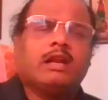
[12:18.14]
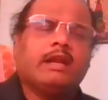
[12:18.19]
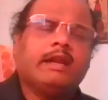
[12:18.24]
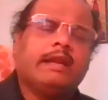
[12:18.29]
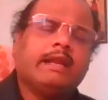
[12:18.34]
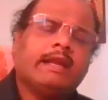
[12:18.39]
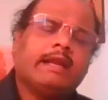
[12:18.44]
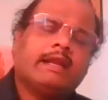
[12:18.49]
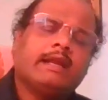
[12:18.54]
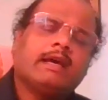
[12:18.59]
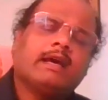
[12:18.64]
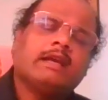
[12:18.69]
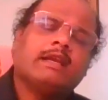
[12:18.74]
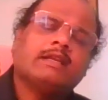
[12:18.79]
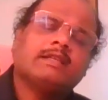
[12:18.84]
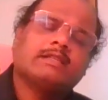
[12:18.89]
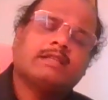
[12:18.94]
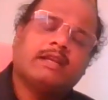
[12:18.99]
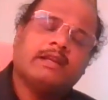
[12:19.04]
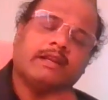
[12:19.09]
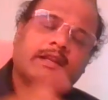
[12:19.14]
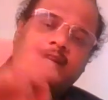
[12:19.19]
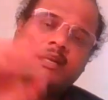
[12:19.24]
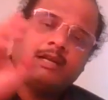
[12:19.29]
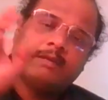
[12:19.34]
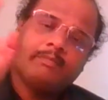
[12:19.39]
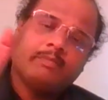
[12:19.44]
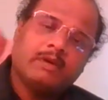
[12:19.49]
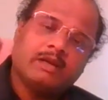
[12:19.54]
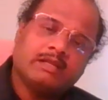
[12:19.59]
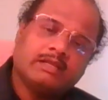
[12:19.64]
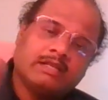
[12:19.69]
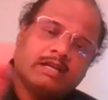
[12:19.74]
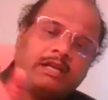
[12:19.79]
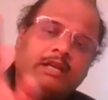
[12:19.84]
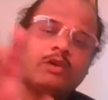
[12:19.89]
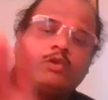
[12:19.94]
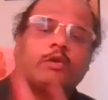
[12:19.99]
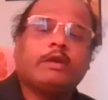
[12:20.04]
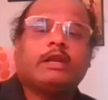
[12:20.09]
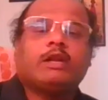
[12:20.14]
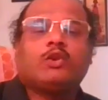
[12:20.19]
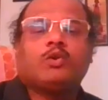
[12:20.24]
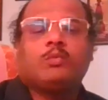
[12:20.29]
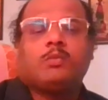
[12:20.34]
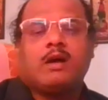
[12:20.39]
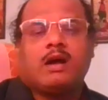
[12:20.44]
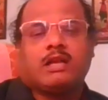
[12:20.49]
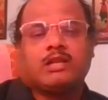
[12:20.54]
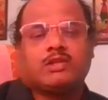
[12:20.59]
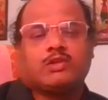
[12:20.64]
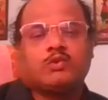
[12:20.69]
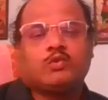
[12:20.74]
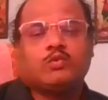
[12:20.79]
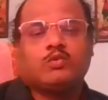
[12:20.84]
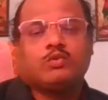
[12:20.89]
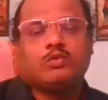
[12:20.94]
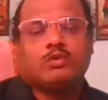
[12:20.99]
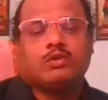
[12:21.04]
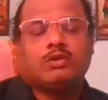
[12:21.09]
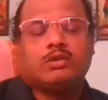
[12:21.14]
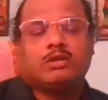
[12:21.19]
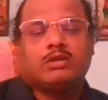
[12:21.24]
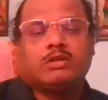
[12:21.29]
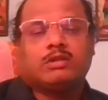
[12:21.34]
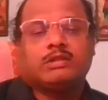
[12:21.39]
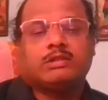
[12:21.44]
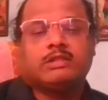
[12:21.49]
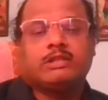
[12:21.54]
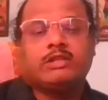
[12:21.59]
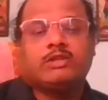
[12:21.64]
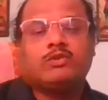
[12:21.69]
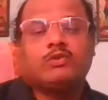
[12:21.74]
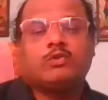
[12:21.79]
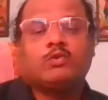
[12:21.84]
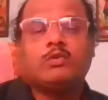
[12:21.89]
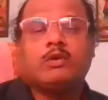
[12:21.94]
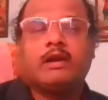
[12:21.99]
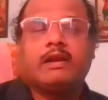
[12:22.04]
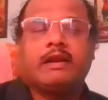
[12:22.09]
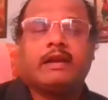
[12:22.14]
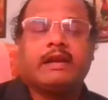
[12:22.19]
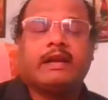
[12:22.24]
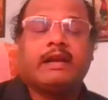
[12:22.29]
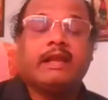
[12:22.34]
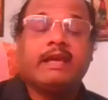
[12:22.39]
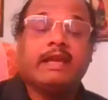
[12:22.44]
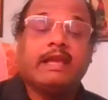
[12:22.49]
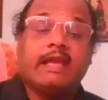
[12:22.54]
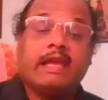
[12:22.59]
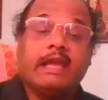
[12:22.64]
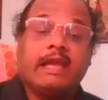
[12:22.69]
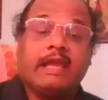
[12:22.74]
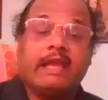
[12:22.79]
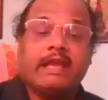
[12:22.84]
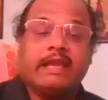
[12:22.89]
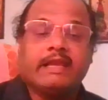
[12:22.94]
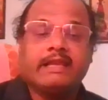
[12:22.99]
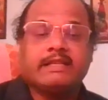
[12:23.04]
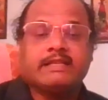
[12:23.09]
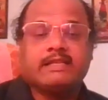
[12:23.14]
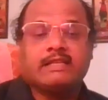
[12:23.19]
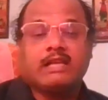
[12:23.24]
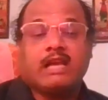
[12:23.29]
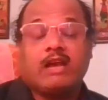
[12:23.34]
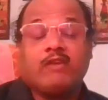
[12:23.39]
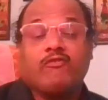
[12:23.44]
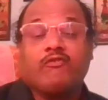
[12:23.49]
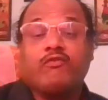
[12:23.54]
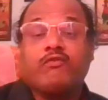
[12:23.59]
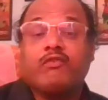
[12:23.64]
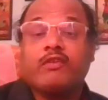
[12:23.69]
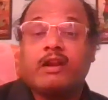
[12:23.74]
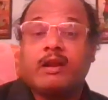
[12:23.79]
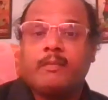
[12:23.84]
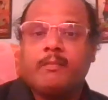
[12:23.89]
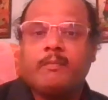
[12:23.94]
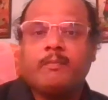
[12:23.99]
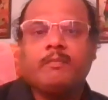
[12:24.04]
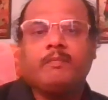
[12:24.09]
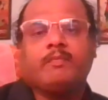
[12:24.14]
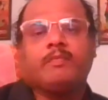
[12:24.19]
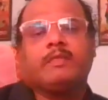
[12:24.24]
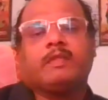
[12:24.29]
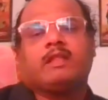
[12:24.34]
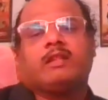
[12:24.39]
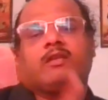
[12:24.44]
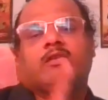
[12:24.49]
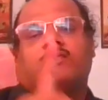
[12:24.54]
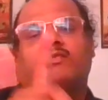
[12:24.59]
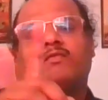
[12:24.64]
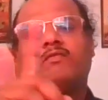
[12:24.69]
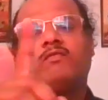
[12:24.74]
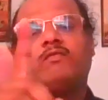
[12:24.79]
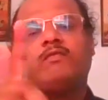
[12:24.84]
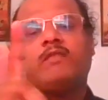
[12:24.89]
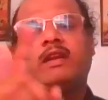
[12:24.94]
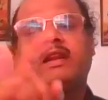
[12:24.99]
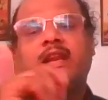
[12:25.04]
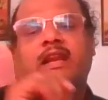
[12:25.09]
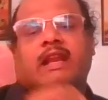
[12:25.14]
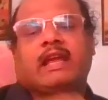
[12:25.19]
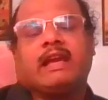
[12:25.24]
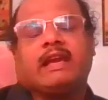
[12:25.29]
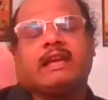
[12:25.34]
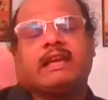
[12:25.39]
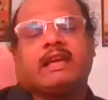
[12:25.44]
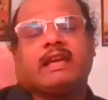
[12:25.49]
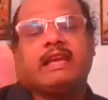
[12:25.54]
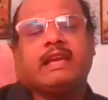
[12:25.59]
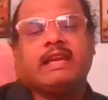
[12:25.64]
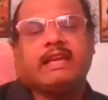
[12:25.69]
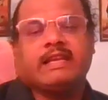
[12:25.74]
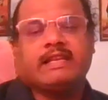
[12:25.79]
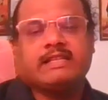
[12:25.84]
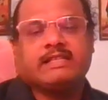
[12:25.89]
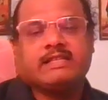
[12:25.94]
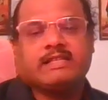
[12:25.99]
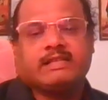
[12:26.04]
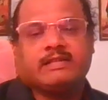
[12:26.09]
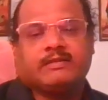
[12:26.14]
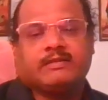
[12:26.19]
Data is 100% going to pass to 0 to 100 age from 1 lakh age.